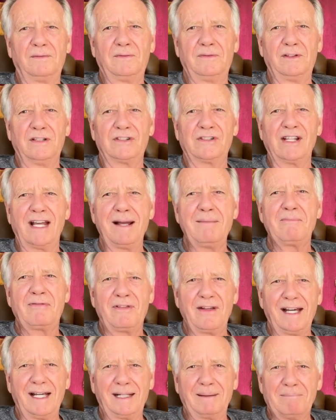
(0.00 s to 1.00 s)
same
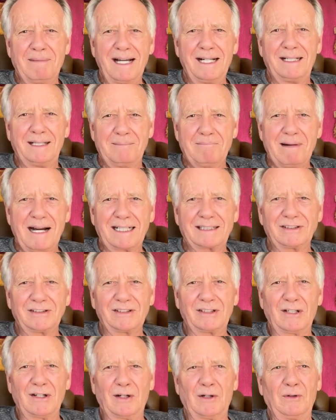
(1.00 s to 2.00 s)
thing made in
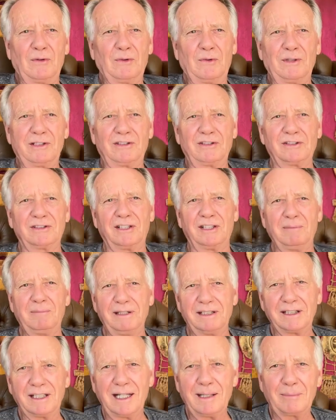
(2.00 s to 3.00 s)
Mexico, which is going to
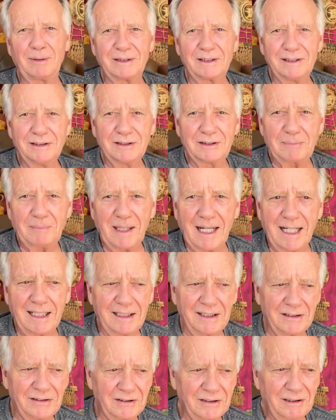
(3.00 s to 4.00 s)
be labeled in
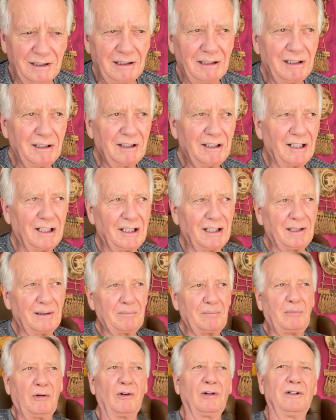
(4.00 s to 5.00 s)
Spanish,
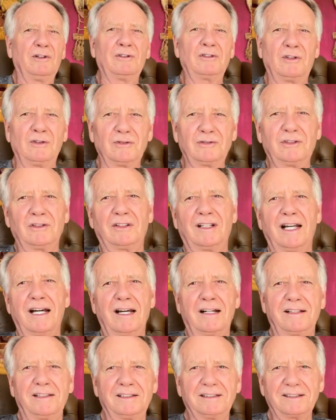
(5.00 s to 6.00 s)
pollo con
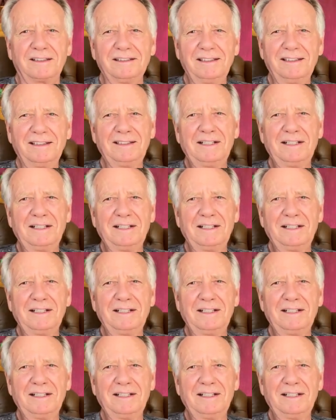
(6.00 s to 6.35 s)
tomates,